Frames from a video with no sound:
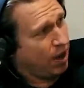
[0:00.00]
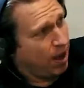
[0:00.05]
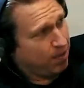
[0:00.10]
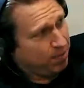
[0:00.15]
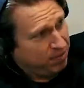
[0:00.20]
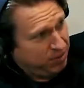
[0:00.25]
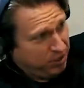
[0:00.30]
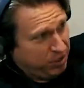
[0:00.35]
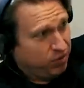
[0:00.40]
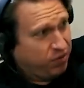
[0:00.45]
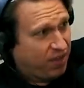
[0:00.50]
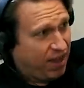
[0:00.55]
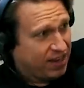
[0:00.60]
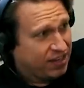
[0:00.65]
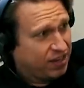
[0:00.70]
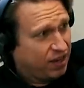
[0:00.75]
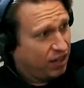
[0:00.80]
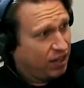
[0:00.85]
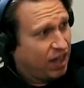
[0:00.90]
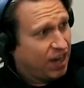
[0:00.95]
Um, you've
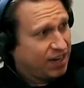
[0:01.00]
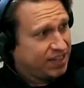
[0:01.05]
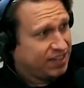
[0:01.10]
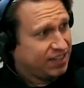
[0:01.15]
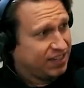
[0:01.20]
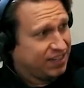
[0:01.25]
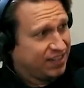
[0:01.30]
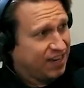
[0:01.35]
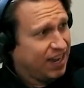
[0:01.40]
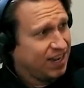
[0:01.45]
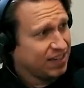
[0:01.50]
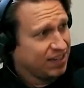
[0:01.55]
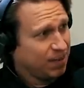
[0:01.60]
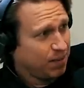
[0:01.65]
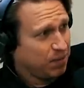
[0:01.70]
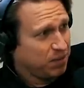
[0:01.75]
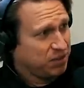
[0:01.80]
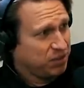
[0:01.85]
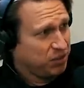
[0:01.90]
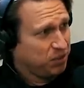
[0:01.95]
had a lot of success.
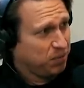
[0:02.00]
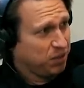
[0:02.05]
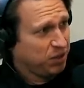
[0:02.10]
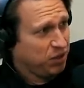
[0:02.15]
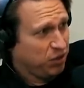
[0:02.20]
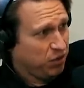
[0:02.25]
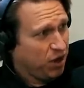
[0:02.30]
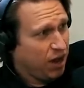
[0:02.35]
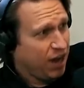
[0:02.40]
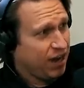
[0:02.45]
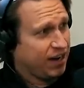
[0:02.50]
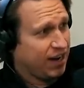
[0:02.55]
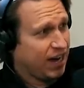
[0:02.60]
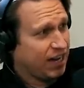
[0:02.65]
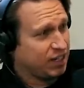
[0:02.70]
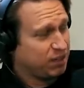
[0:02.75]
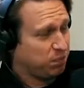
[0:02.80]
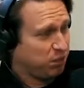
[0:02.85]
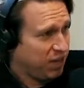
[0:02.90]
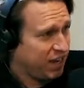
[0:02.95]
I'm assuming you got a
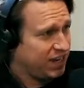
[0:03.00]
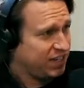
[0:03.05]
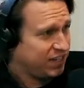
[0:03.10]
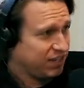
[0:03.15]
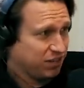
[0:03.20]
nice place.